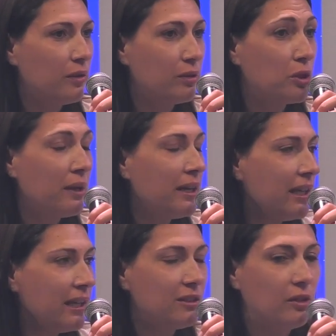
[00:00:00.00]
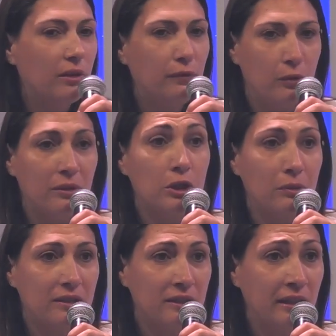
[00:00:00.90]
training. So if you're
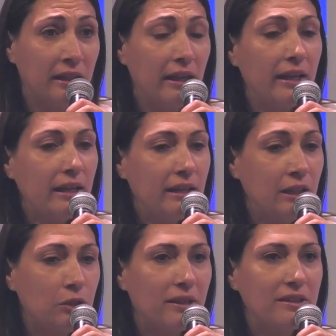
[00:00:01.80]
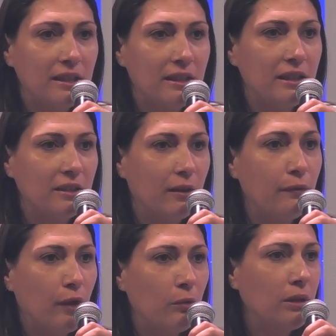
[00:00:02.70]
interested in
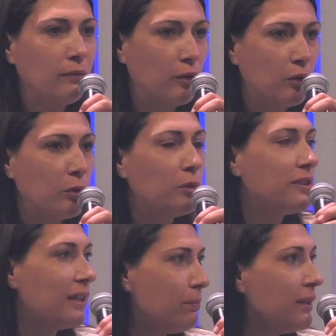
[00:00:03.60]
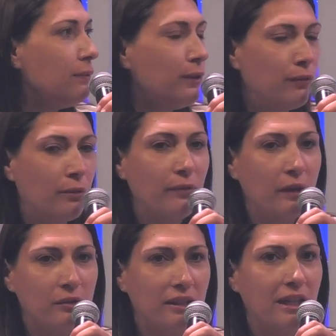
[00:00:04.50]
following the course and benefit from
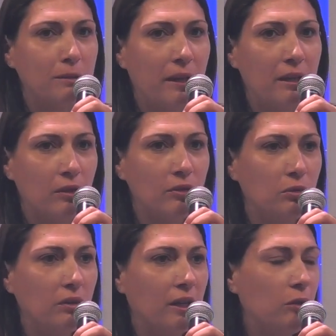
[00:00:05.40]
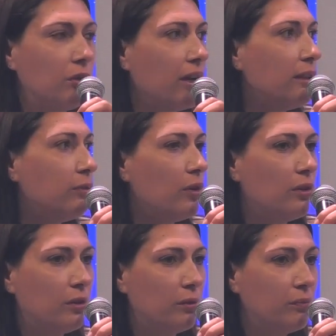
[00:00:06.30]
Véronique experience, you can look at
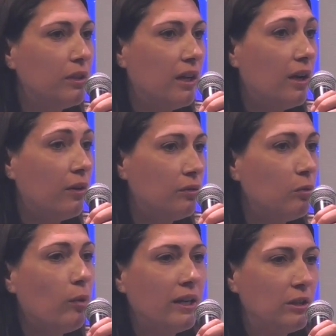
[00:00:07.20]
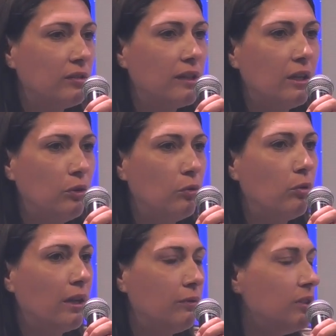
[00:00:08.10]
on
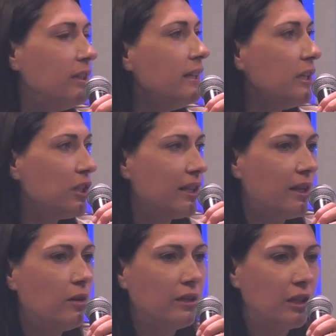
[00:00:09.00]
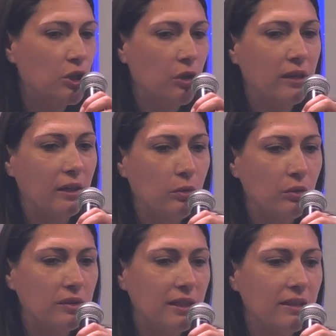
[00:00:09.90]
y.lu at the Daily Age catalog and join our
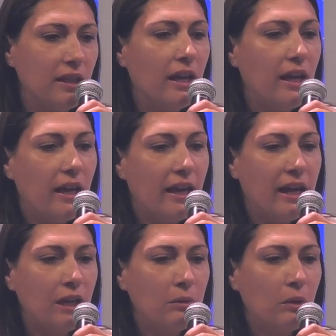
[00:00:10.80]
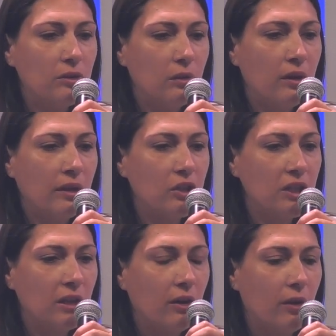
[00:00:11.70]
courses. And we're also
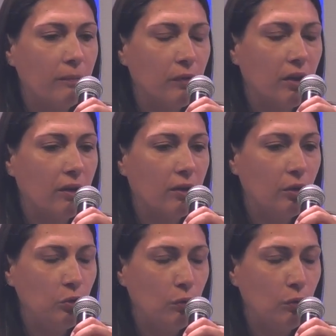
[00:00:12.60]
launching a new